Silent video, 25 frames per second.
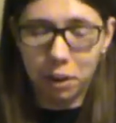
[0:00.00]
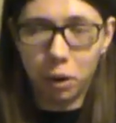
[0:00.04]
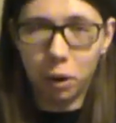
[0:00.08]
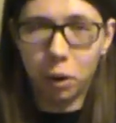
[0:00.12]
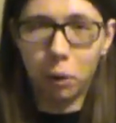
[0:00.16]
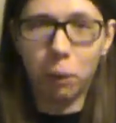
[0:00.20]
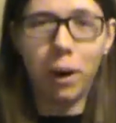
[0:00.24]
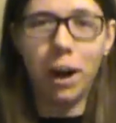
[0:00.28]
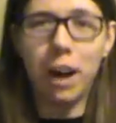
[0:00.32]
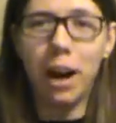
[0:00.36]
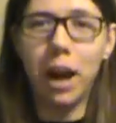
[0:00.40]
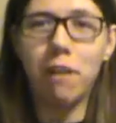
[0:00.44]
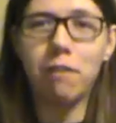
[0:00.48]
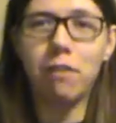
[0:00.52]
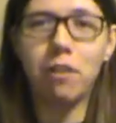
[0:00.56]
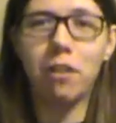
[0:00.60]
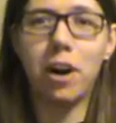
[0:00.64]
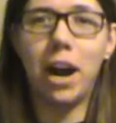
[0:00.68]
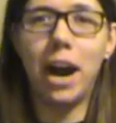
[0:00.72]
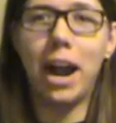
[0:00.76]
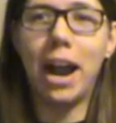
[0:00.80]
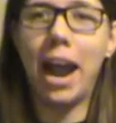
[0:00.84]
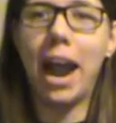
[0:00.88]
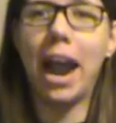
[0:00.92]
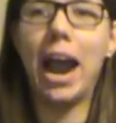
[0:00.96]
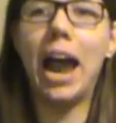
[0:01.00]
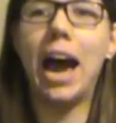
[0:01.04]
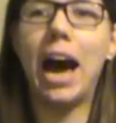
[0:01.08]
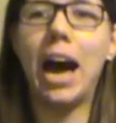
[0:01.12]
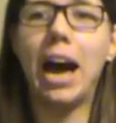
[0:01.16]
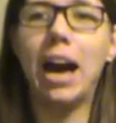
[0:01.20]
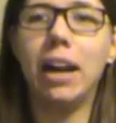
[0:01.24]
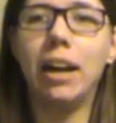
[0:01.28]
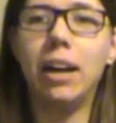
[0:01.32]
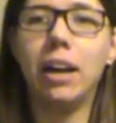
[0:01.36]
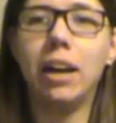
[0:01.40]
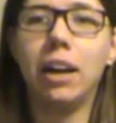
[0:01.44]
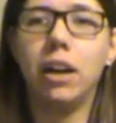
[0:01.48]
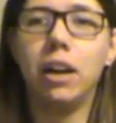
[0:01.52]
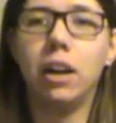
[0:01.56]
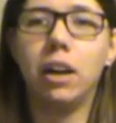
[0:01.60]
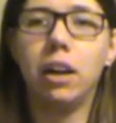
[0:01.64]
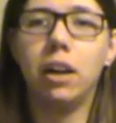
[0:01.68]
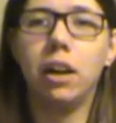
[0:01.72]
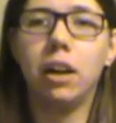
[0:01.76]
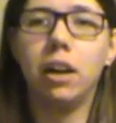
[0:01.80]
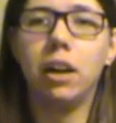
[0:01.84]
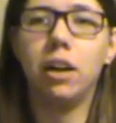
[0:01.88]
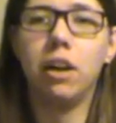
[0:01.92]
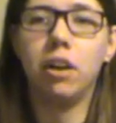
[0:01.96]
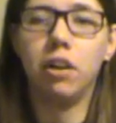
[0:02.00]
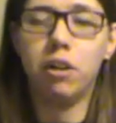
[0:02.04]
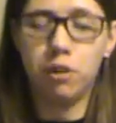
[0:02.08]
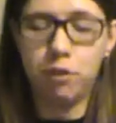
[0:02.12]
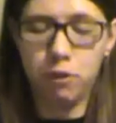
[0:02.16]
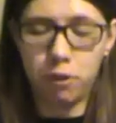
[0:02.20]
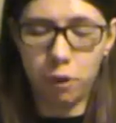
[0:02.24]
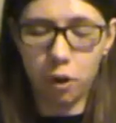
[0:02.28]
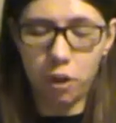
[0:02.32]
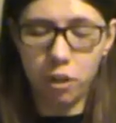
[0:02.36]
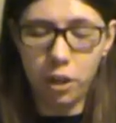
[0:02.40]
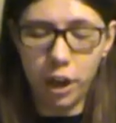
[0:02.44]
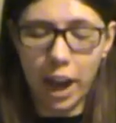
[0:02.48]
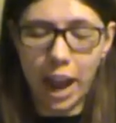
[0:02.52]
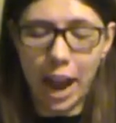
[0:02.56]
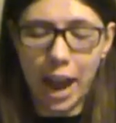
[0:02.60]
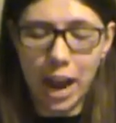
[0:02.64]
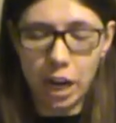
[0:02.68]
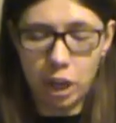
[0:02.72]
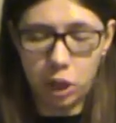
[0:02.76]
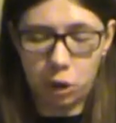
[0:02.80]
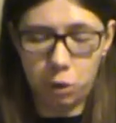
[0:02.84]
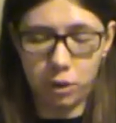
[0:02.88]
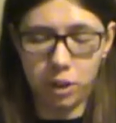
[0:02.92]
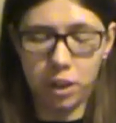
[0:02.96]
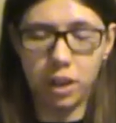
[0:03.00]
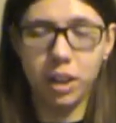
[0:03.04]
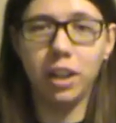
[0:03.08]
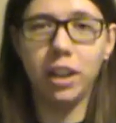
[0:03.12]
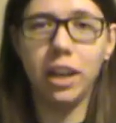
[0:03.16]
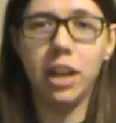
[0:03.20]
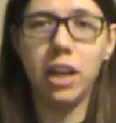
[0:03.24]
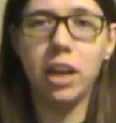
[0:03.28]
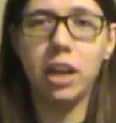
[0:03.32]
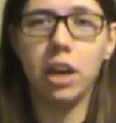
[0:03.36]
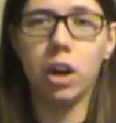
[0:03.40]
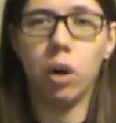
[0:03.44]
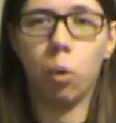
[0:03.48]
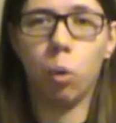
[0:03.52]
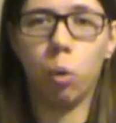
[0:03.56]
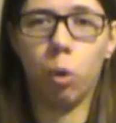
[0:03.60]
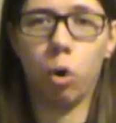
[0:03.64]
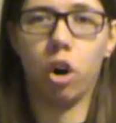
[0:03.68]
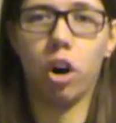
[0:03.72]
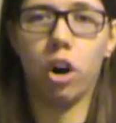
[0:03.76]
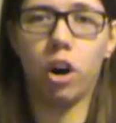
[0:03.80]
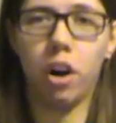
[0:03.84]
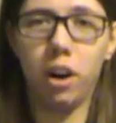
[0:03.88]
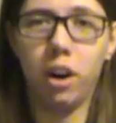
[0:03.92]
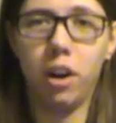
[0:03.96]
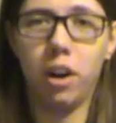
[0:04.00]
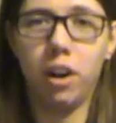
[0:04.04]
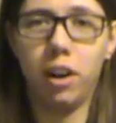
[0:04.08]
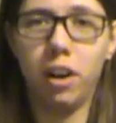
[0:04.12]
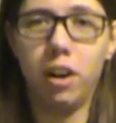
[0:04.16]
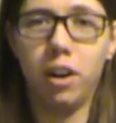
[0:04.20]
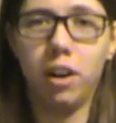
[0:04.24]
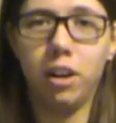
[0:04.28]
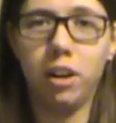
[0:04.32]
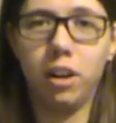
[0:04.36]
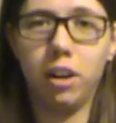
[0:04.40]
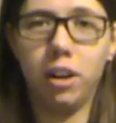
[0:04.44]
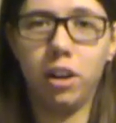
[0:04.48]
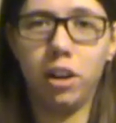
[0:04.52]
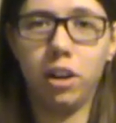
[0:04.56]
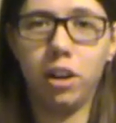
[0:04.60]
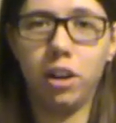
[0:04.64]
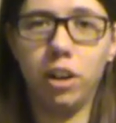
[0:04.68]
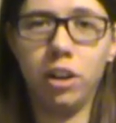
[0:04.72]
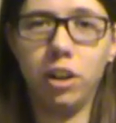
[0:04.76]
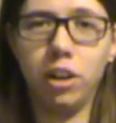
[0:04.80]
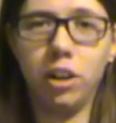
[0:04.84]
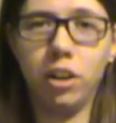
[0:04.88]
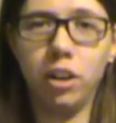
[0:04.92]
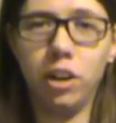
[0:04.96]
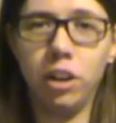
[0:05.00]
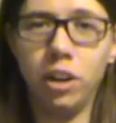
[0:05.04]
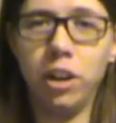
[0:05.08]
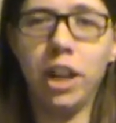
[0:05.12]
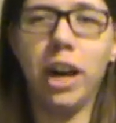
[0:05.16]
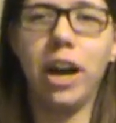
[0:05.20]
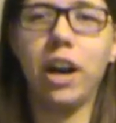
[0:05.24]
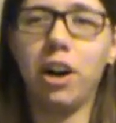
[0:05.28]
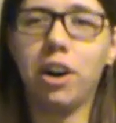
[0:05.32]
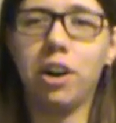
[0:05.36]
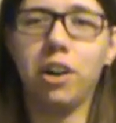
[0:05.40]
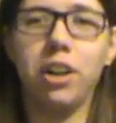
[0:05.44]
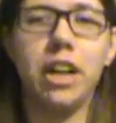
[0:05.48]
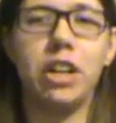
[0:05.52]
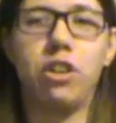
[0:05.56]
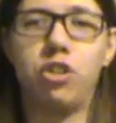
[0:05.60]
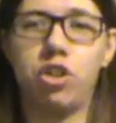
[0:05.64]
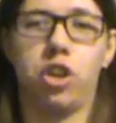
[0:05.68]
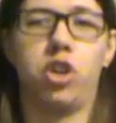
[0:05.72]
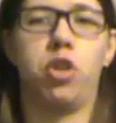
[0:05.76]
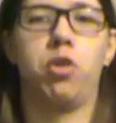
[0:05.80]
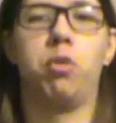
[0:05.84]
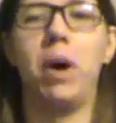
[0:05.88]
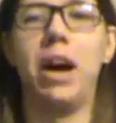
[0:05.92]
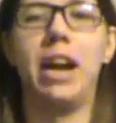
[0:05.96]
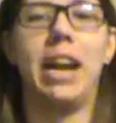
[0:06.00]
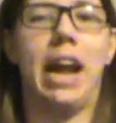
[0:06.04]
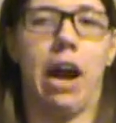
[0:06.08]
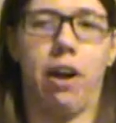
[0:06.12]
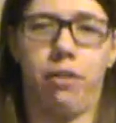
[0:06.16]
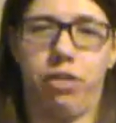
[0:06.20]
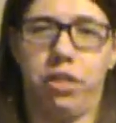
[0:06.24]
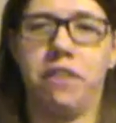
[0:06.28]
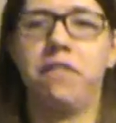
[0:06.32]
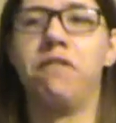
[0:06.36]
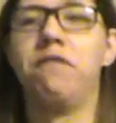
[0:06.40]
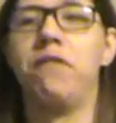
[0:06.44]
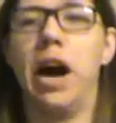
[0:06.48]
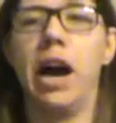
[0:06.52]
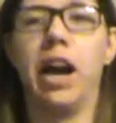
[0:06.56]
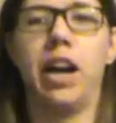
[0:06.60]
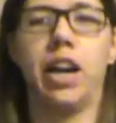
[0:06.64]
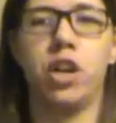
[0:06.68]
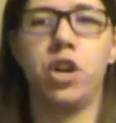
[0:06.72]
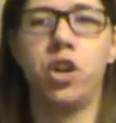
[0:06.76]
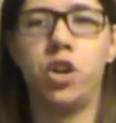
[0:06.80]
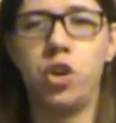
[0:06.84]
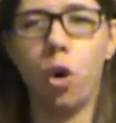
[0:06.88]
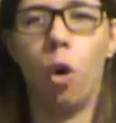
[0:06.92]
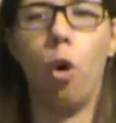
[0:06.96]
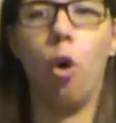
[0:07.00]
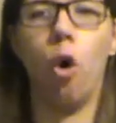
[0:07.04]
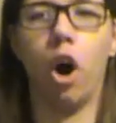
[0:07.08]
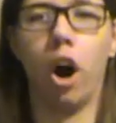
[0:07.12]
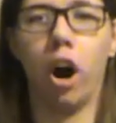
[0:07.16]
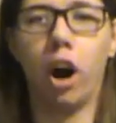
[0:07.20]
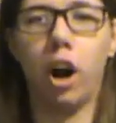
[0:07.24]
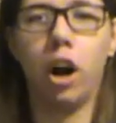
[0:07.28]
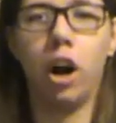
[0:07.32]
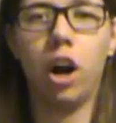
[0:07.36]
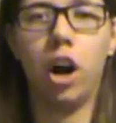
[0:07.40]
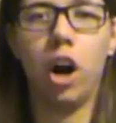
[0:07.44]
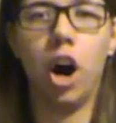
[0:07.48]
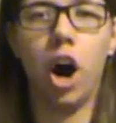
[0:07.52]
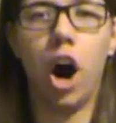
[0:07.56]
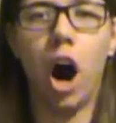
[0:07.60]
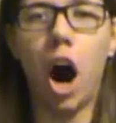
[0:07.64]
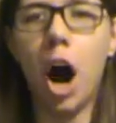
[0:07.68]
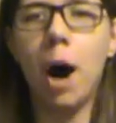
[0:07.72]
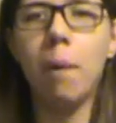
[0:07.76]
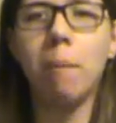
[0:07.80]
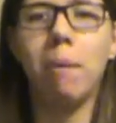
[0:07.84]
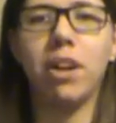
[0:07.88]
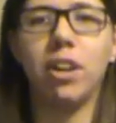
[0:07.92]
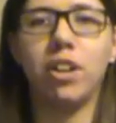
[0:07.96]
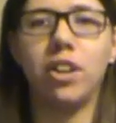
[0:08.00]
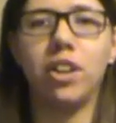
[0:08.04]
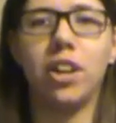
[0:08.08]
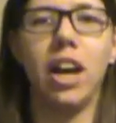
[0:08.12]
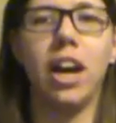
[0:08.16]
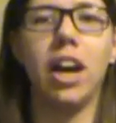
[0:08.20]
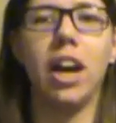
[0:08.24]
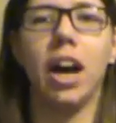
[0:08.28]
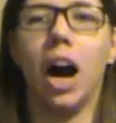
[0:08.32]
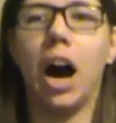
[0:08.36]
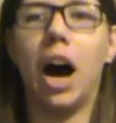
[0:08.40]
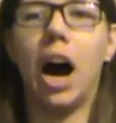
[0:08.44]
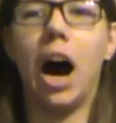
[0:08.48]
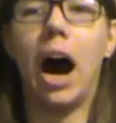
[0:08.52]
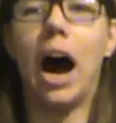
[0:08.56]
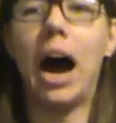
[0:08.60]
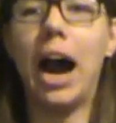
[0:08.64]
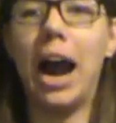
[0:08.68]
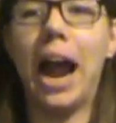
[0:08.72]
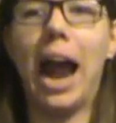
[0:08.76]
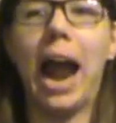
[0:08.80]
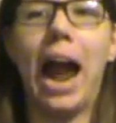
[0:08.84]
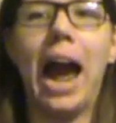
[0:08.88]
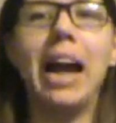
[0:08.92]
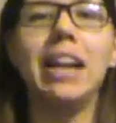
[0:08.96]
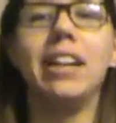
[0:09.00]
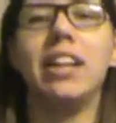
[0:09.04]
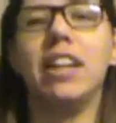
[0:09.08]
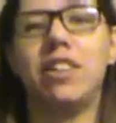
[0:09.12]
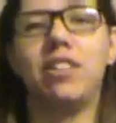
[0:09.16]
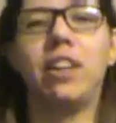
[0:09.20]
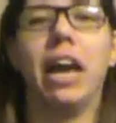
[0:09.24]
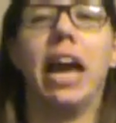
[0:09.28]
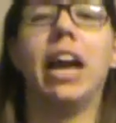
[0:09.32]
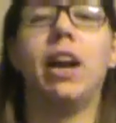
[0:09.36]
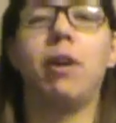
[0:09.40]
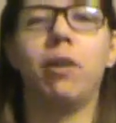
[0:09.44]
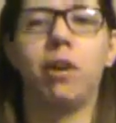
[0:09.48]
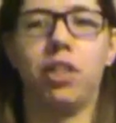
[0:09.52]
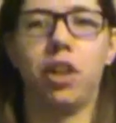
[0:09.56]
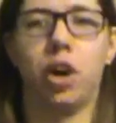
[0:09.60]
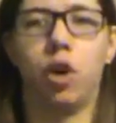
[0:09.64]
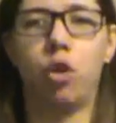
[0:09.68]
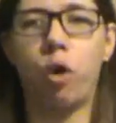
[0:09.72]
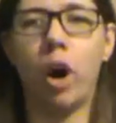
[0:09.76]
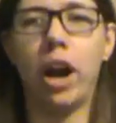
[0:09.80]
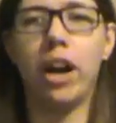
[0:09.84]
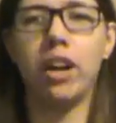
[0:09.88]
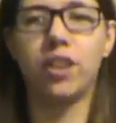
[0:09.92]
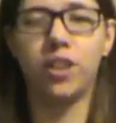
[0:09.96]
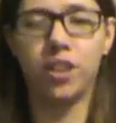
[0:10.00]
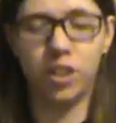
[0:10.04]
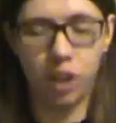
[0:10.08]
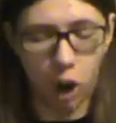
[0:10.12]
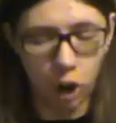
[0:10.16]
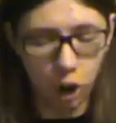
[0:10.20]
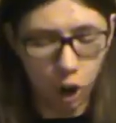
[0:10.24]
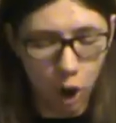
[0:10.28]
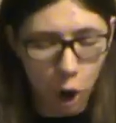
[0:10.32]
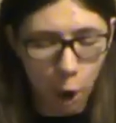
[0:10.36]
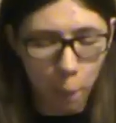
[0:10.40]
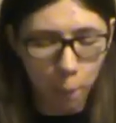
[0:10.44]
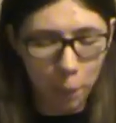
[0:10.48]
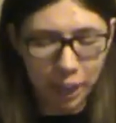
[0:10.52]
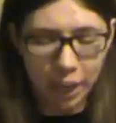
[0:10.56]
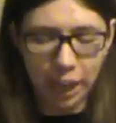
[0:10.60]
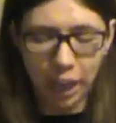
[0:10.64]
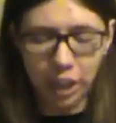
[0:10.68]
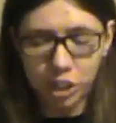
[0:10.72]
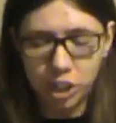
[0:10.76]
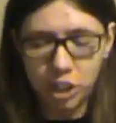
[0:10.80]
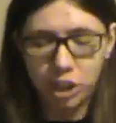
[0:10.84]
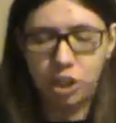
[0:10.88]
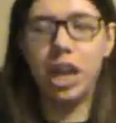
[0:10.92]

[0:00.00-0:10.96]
Whatever I had for the accurately word literally just went out the fucking door. Obviously, I had to take with a grain of salt because